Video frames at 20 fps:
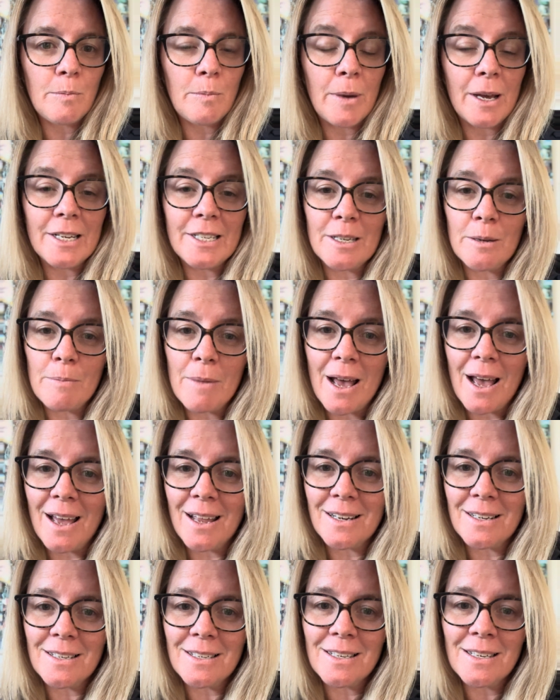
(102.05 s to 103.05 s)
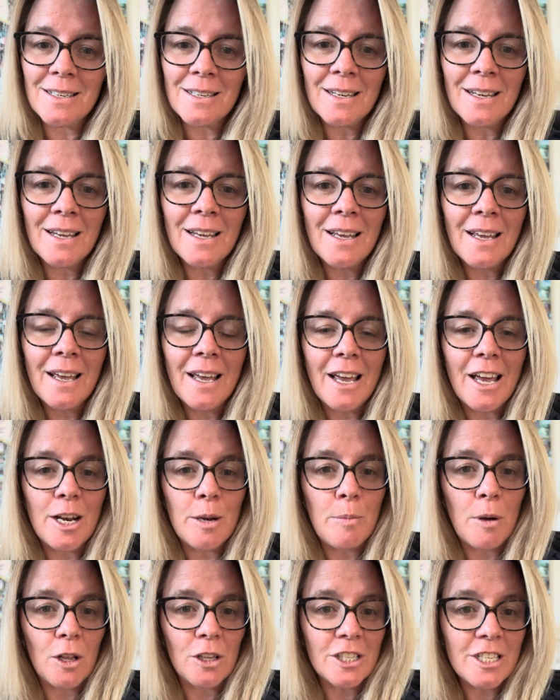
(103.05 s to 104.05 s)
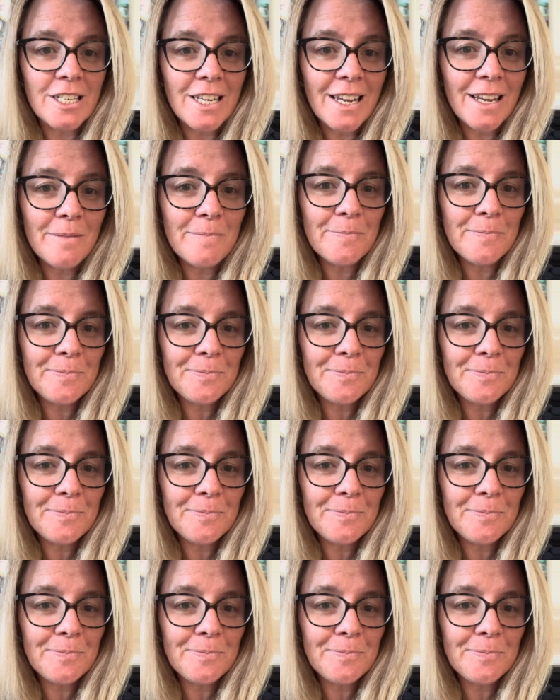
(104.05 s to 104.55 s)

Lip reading: but demand an apology.